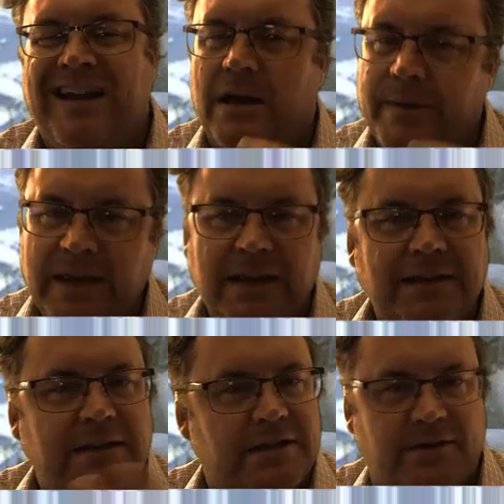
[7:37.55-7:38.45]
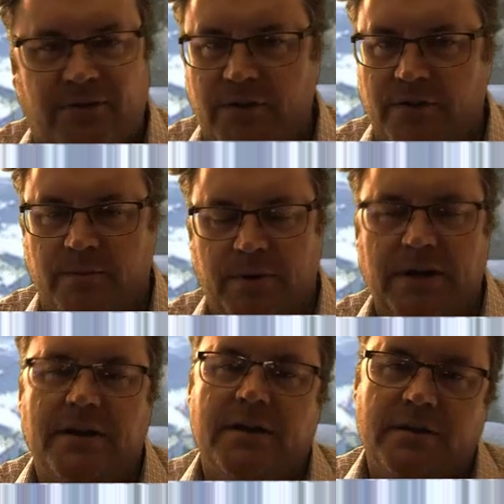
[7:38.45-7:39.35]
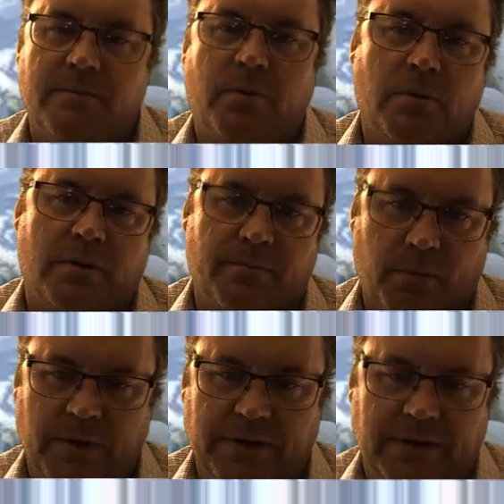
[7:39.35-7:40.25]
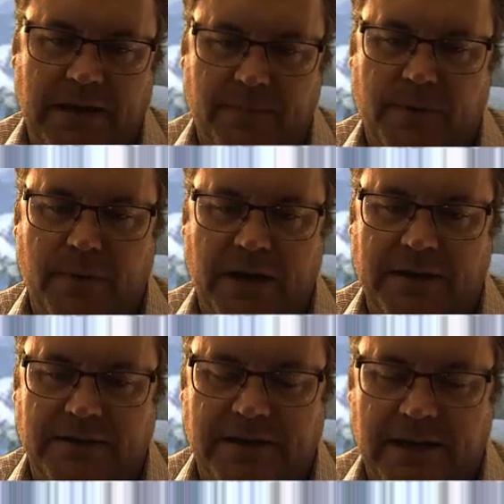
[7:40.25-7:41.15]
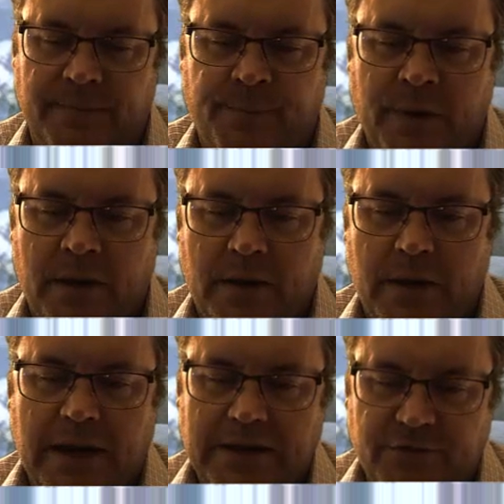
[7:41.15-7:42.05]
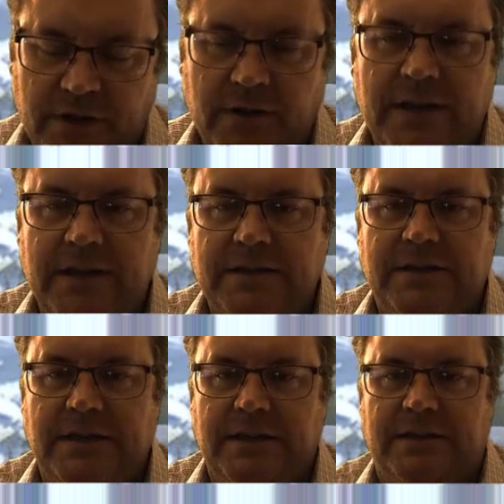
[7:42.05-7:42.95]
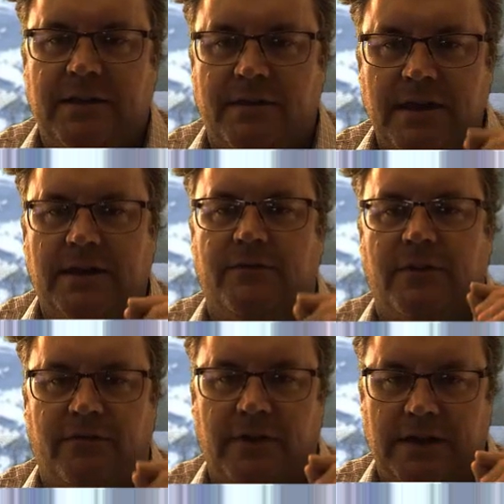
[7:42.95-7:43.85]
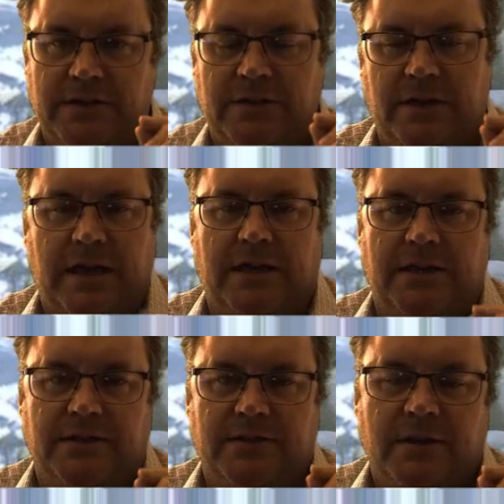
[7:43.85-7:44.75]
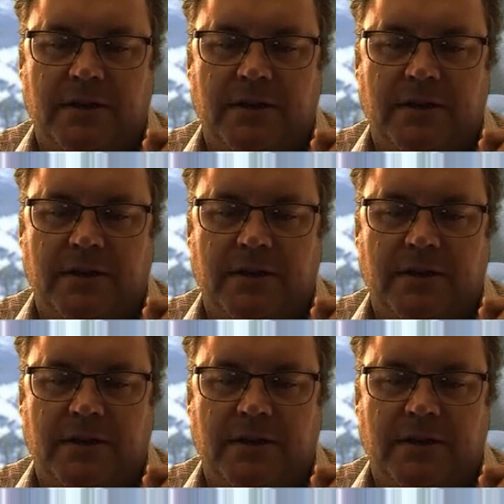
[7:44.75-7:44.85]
I'll be getting into this further, but another important point to keep in mind is that it's very easy to think of the fish as